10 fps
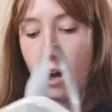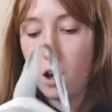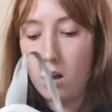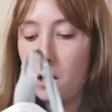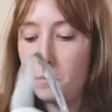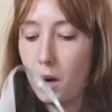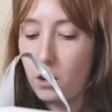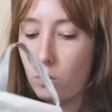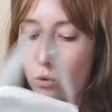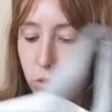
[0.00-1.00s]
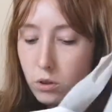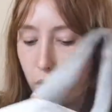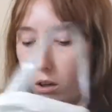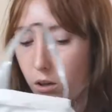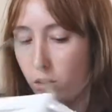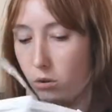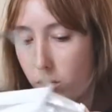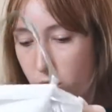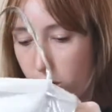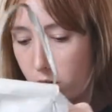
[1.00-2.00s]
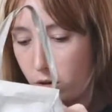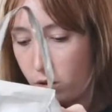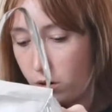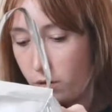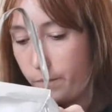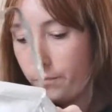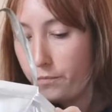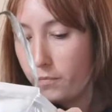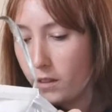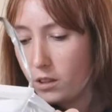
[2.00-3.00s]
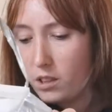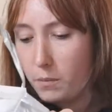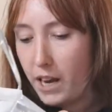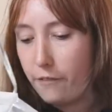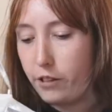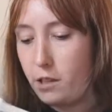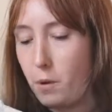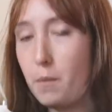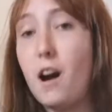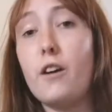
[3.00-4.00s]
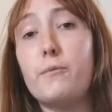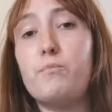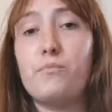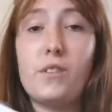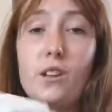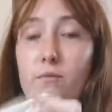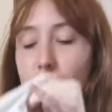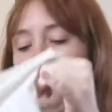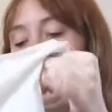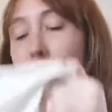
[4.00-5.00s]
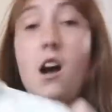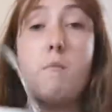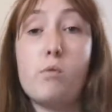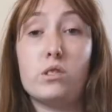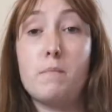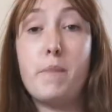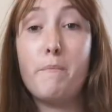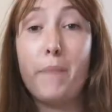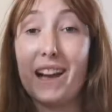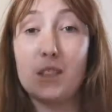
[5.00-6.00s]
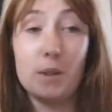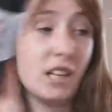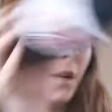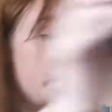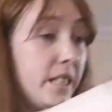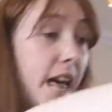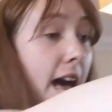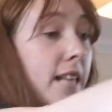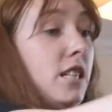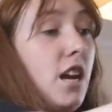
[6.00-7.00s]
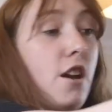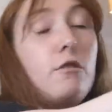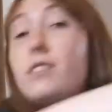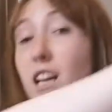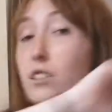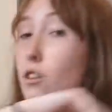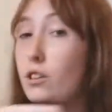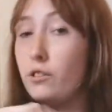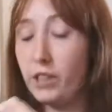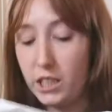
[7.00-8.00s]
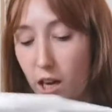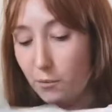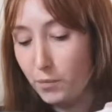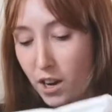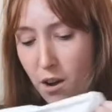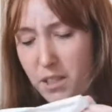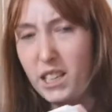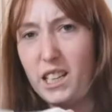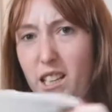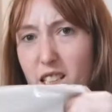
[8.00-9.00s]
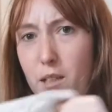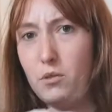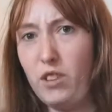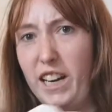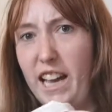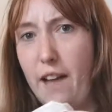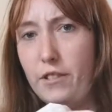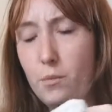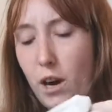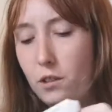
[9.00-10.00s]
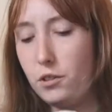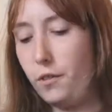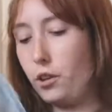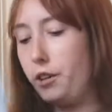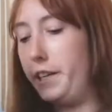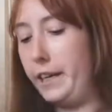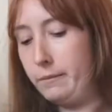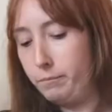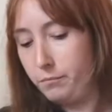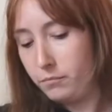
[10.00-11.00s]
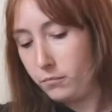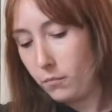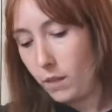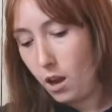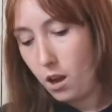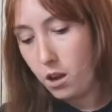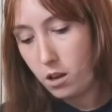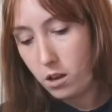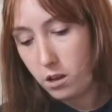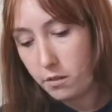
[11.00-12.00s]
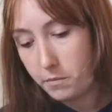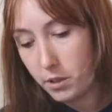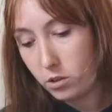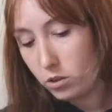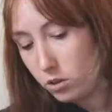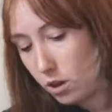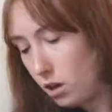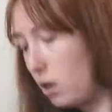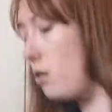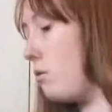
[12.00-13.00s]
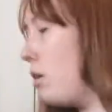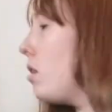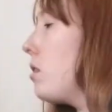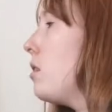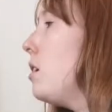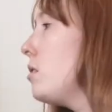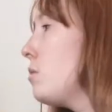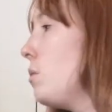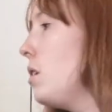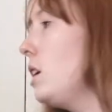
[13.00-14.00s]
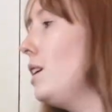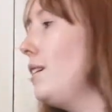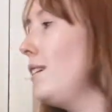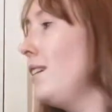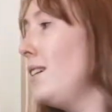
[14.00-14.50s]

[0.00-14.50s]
I also... There's something heavy in the box. Oh, bought some bin bags while I was there, so that's not to resell. I was thinking that seemed really heavy. What else have I got in here? So this one,